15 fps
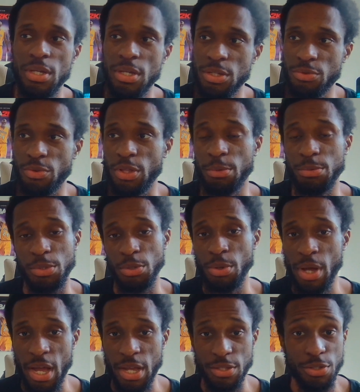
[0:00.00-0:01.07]
It's really up to you
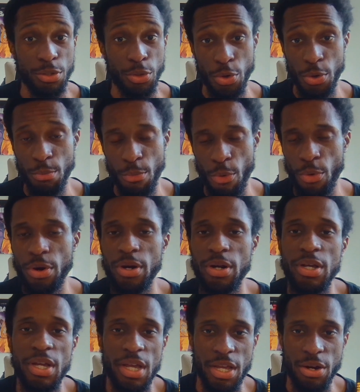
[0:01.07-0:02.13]
guys to learn more
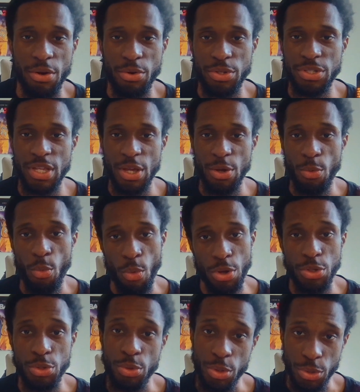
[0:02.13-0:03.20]
and understand what
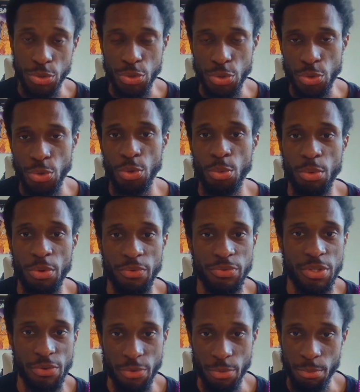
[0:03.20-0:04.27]
you can do with
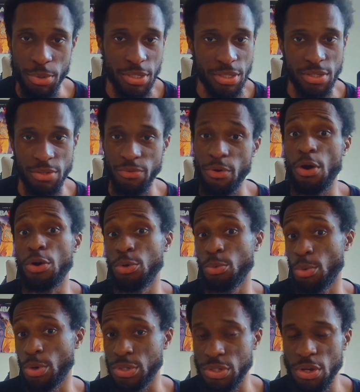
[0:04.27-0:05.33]
different pieces of hardware
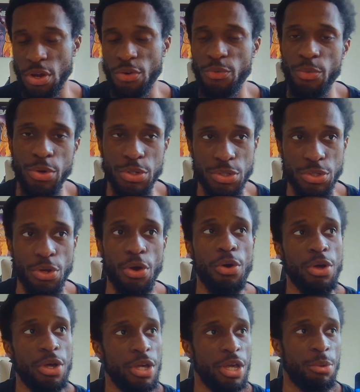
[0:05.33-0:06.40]
and software. So,
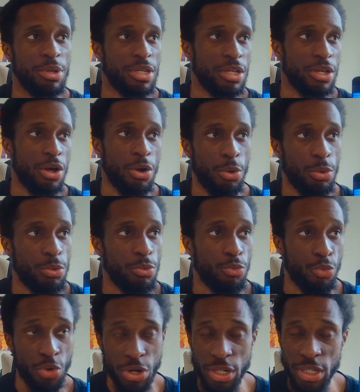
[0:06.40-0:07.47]
and we can go
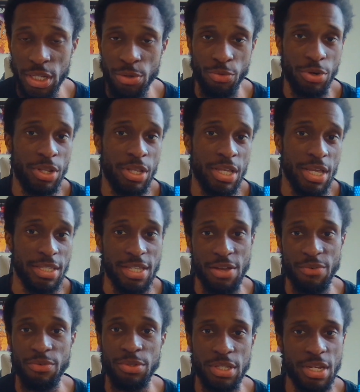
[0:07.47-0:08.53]
really, really in depth
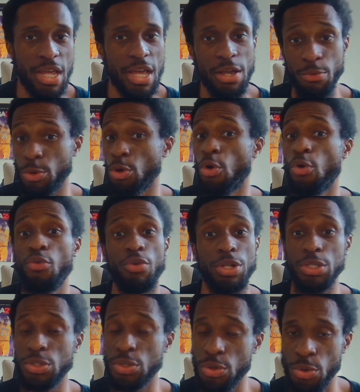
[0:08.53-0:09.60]
into that. And we already
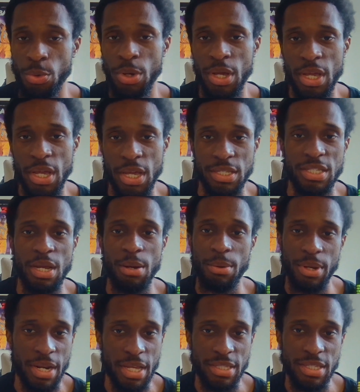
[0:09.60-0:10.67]
do in
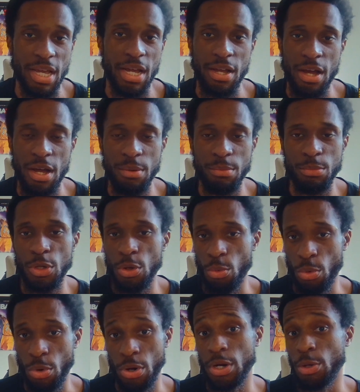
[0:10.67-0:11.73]
cyberconnect.com
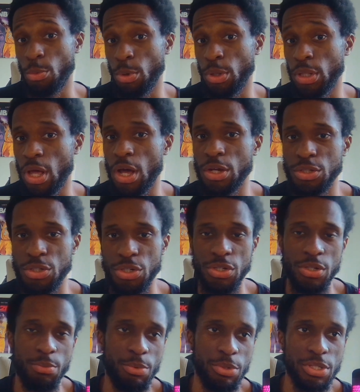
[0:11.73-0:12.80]
where it will launch,
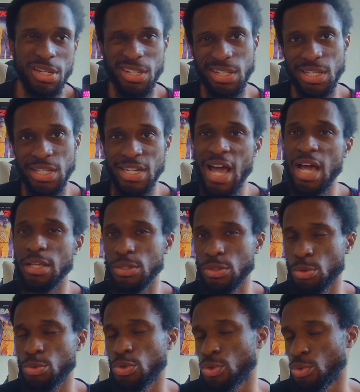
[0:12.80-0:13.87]
particularly not so
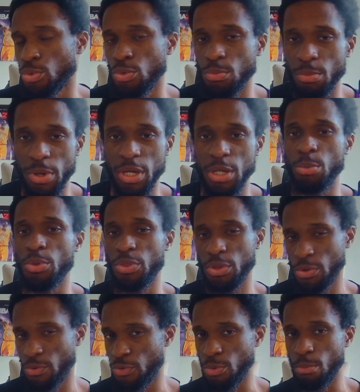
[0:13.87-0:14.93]
soon, but within a
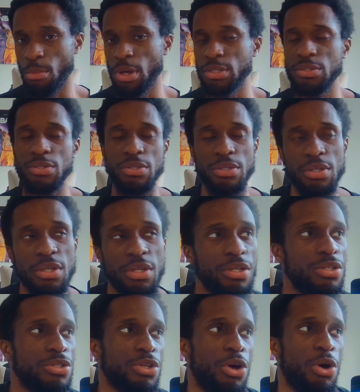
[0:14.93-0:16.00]
few months.
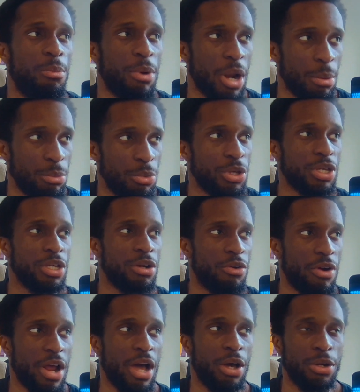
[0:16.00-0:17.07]
So, but I'm looking
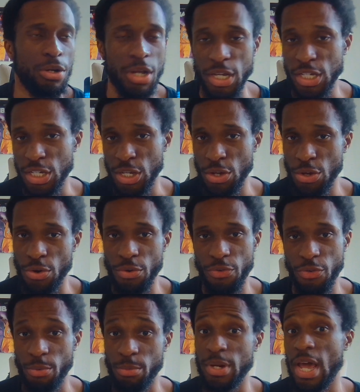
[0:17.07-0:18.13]
around a year
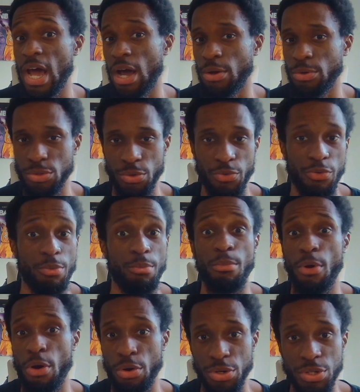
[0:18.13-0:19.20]
from now. So, from
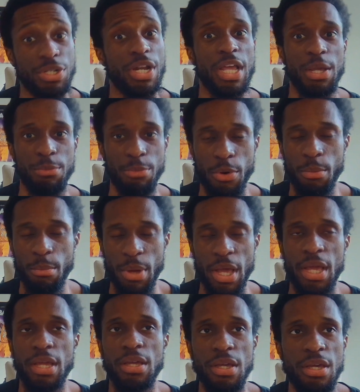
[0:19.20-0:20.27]
March and April and May,
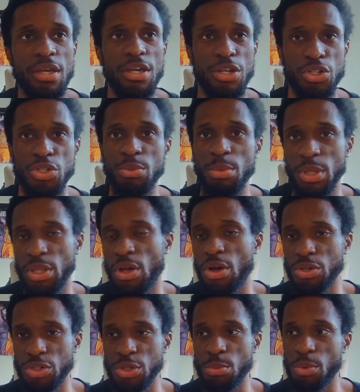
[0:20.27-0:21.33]
it should be
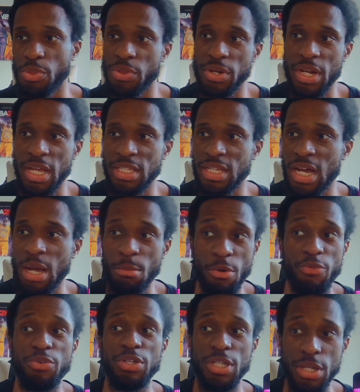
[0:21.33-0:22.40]
launching within that time of
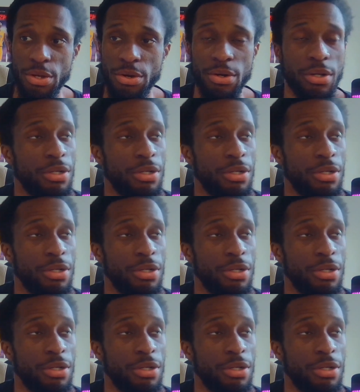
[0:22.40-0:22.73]
a year.